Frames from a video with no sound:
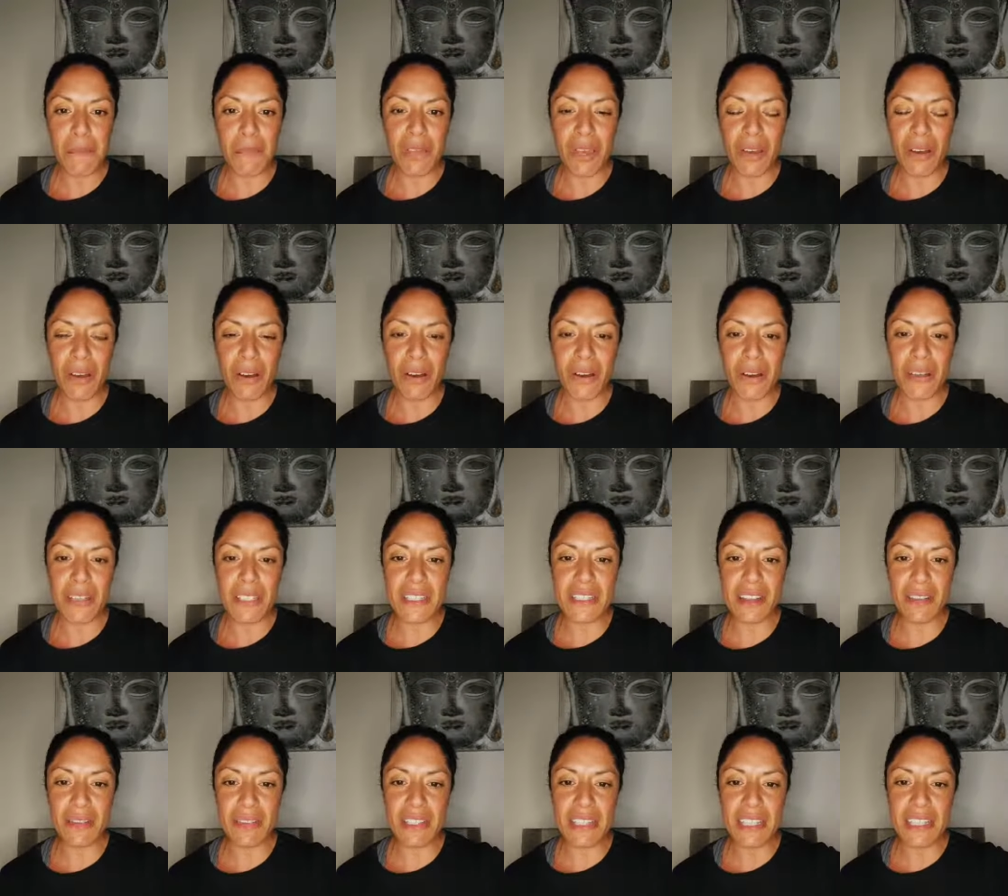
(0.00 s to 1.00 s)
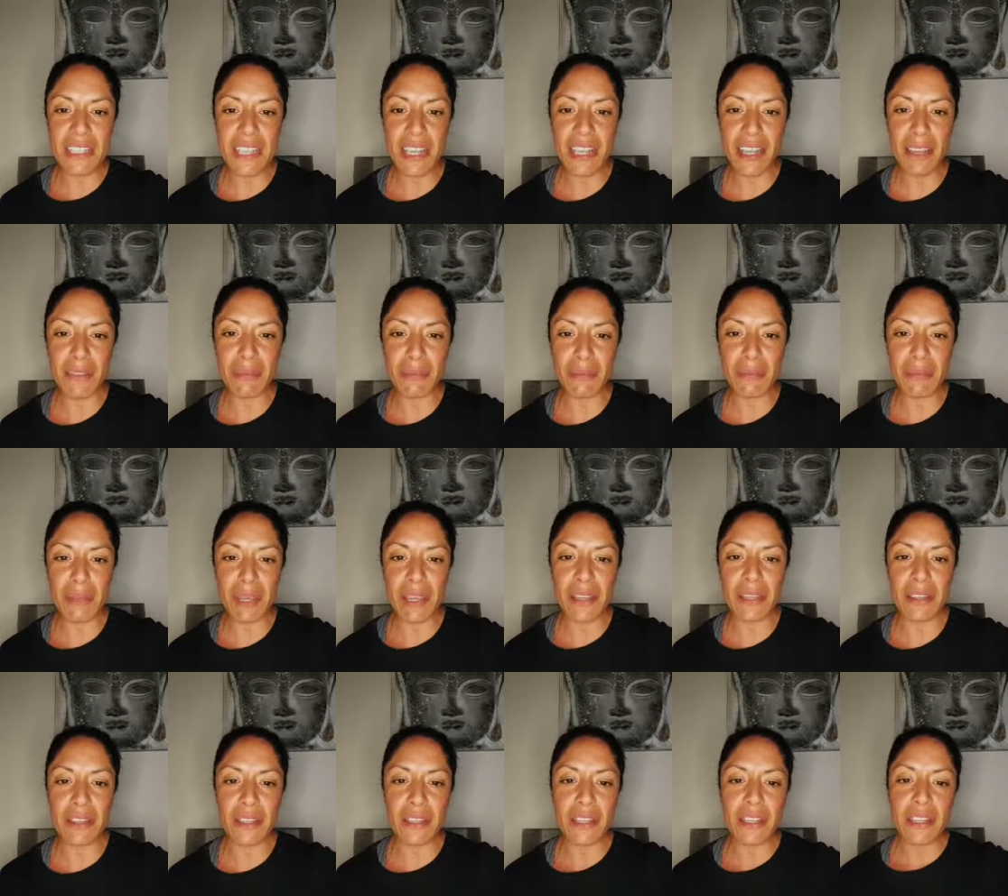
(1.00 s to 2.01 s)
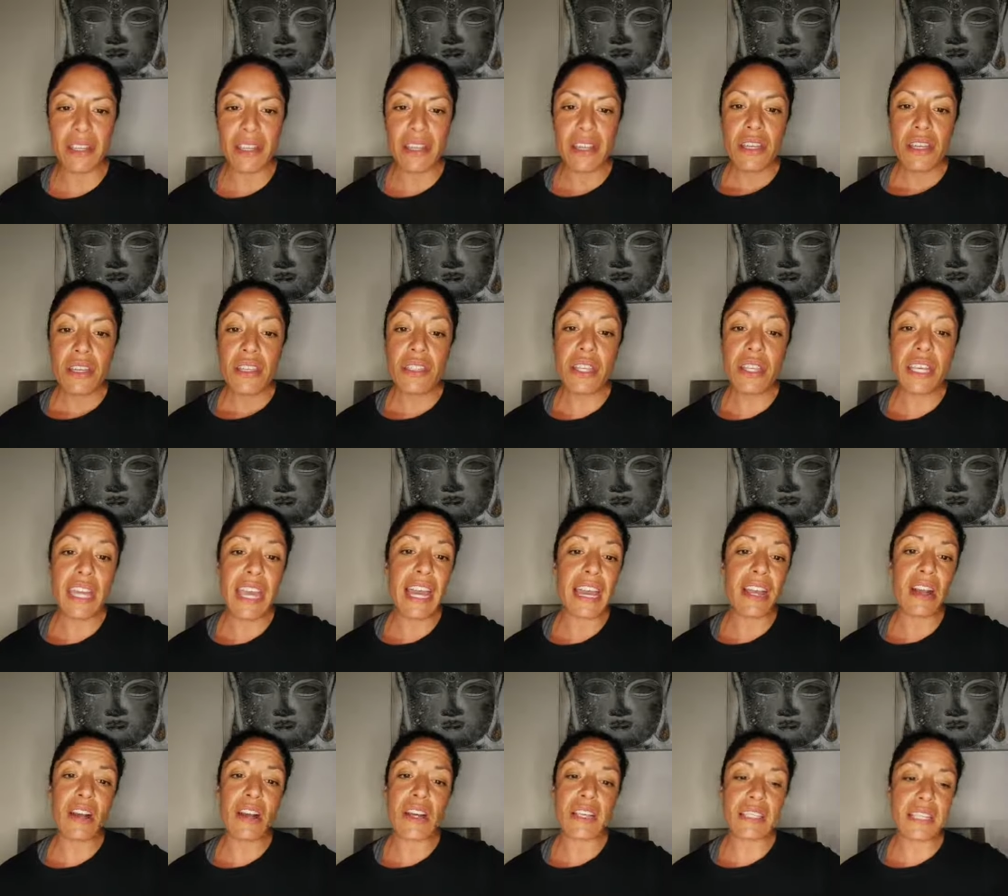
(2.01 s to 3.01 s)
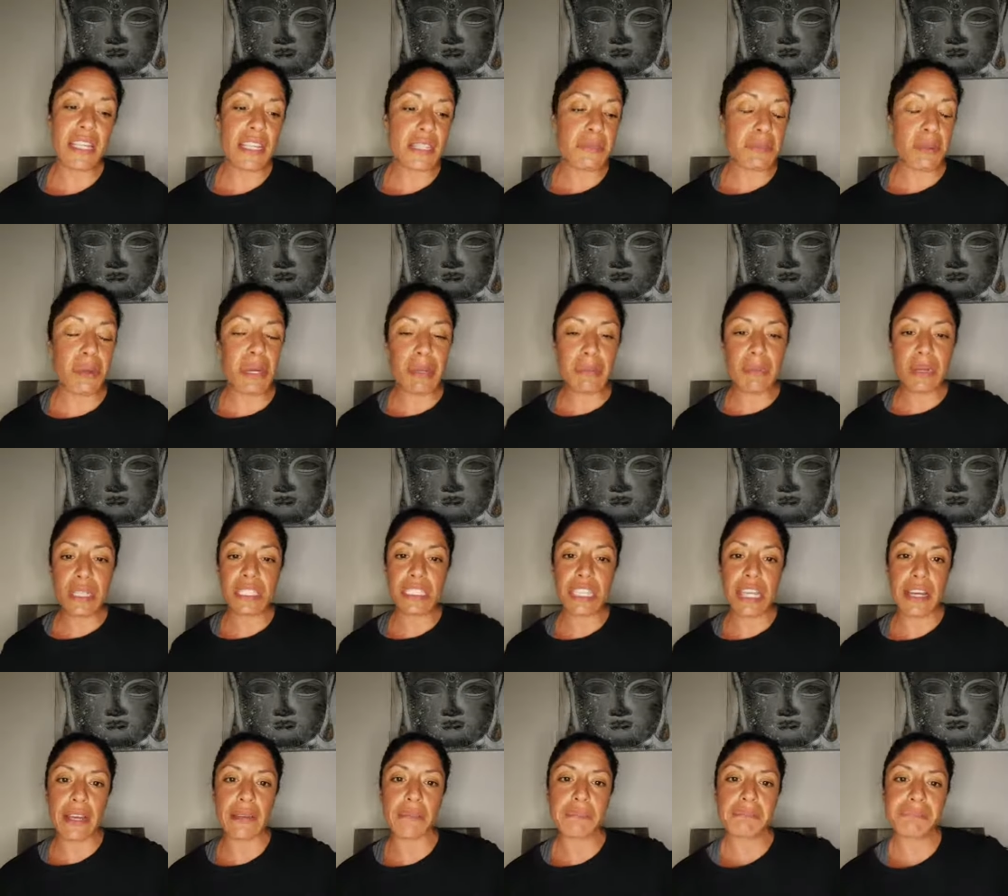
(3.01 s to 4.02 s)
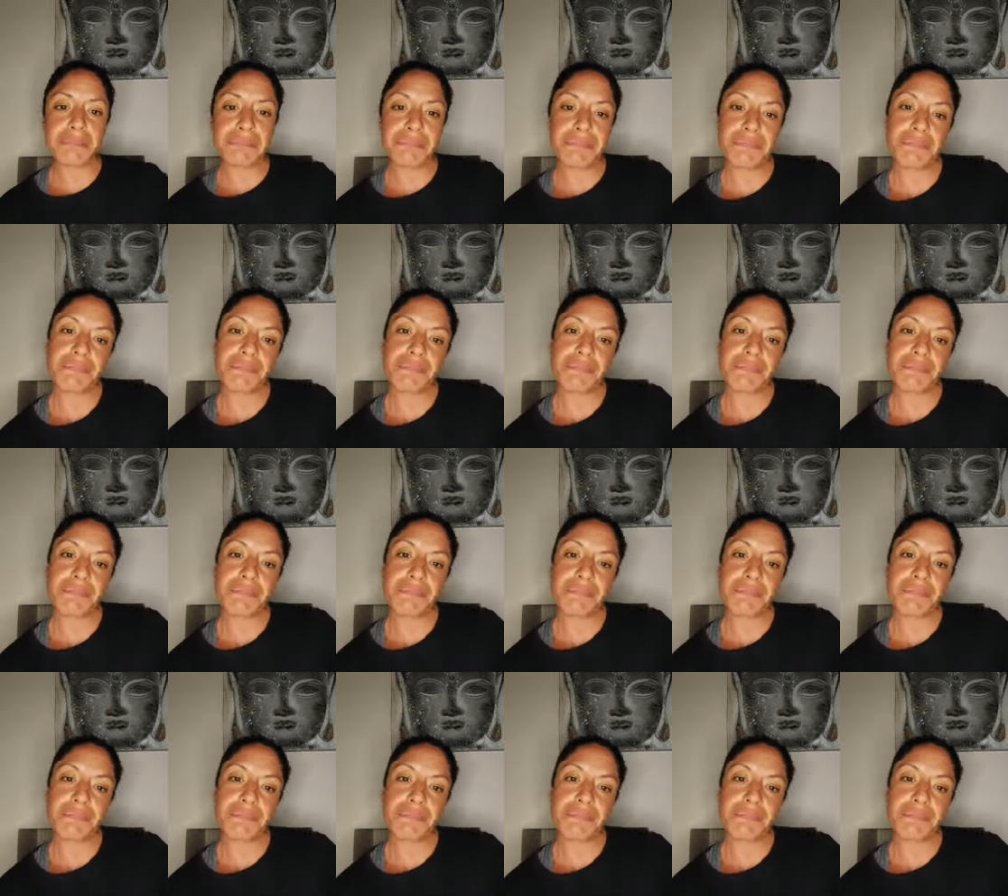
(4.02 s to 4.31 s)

Oh, it's lovely to hear from you. So, yeah, guys, that's pretty much it.